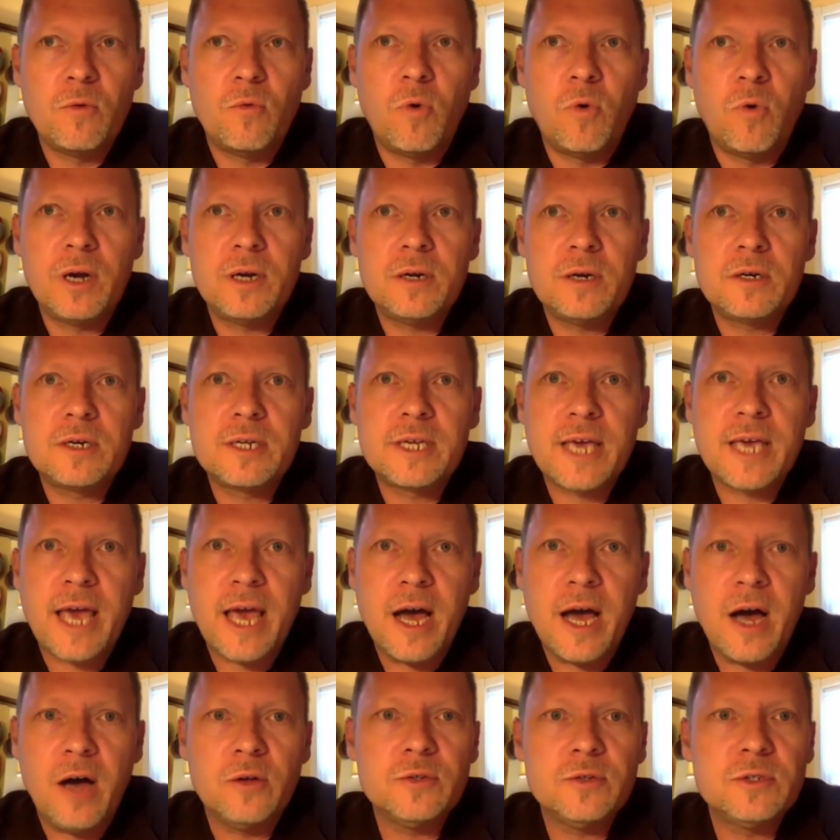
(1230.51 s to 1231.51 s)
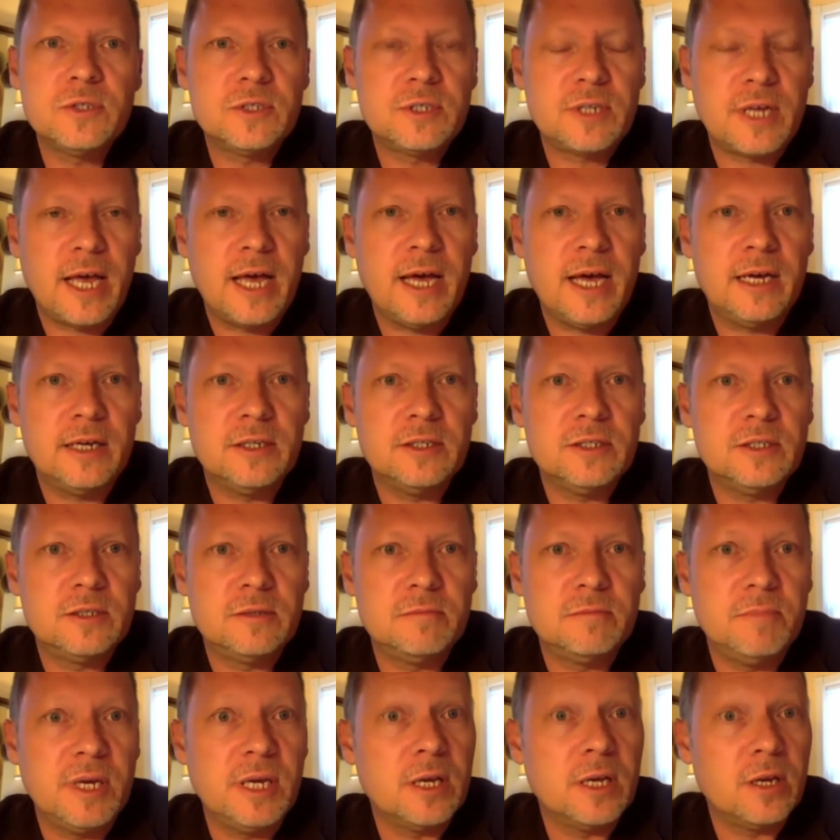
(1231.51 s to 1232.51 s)
what counts
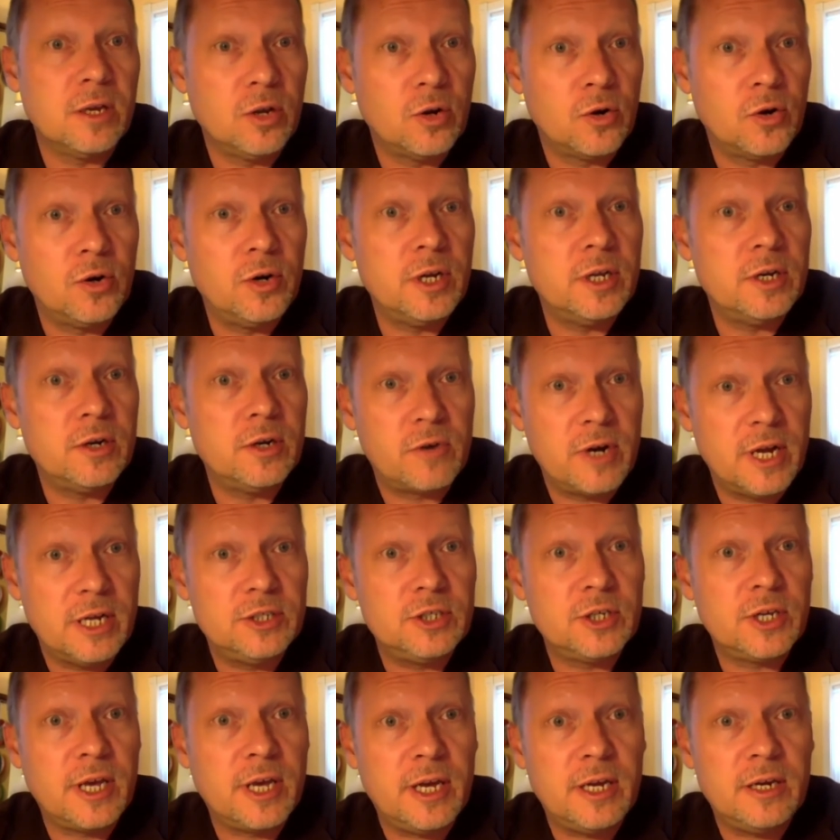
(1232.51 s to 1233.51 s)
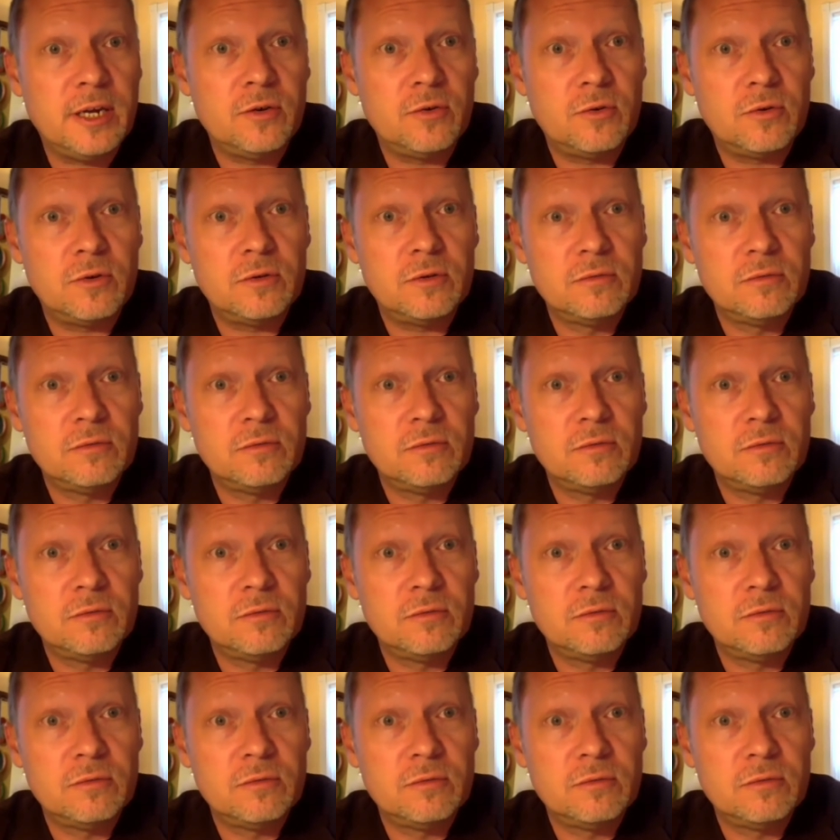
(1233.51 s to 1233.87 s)
as being learned or educated or